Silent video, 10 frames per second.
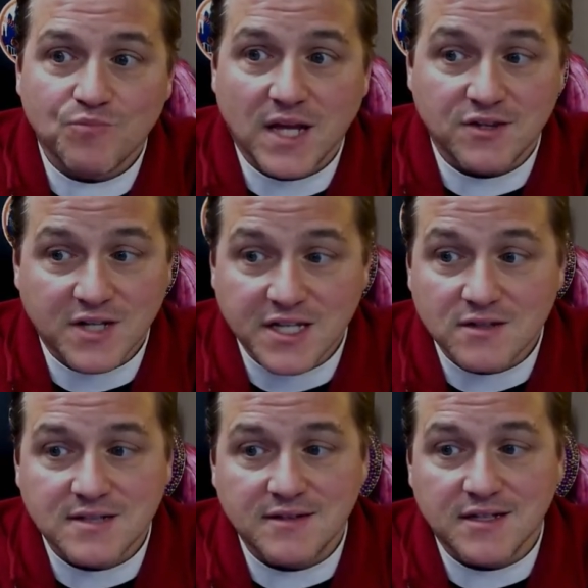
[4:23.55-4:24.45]
And the
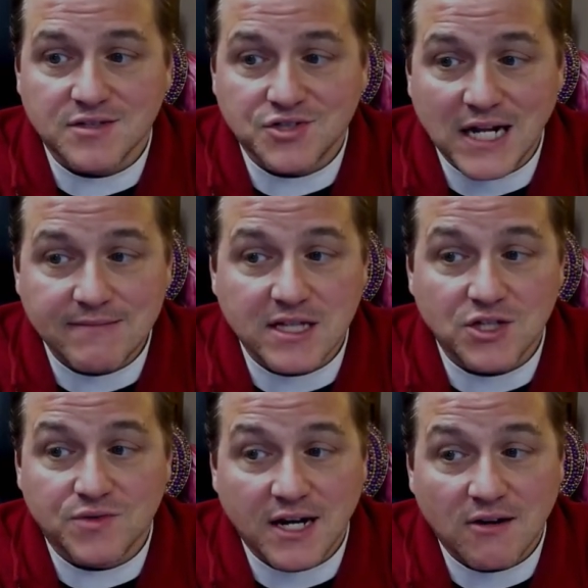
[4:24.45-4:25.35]
guilt and the shame that
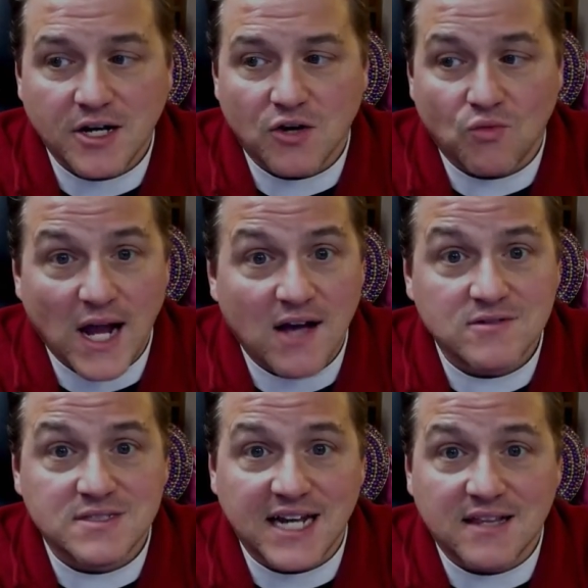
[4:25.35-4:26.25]
you carry
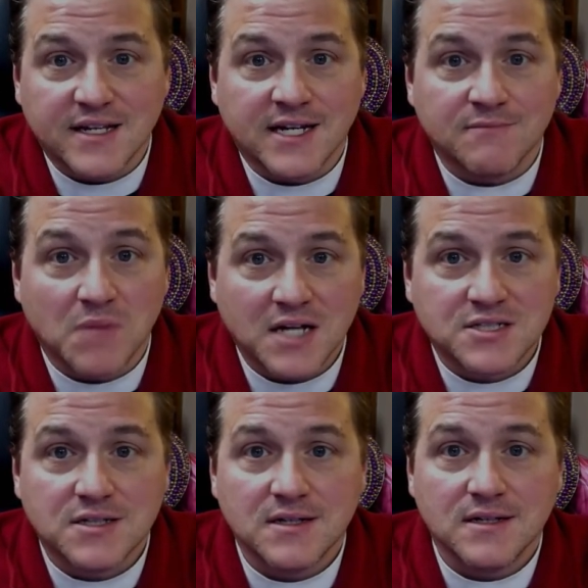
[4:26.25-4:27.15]
around daily and
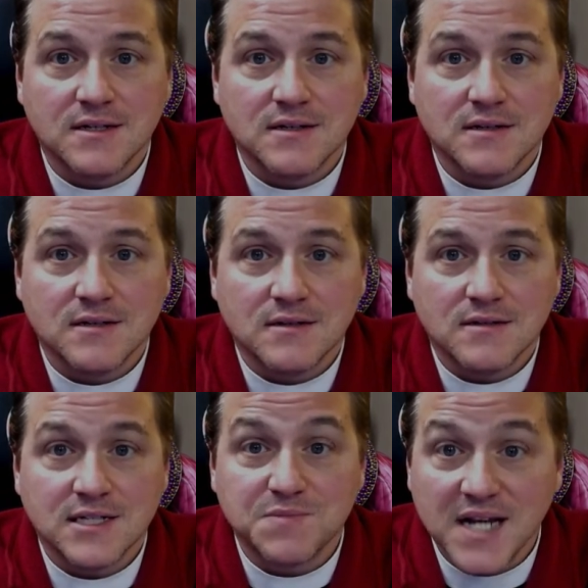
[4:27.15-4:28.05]
much
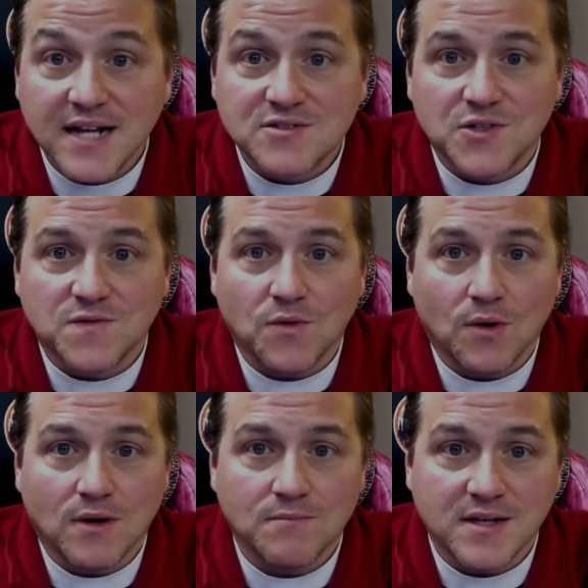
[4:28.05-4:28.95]
has been answered
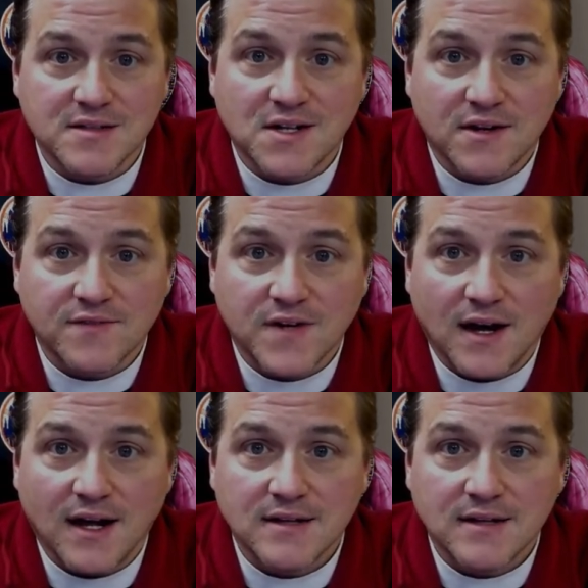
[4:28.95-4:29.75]
for by the Son of God.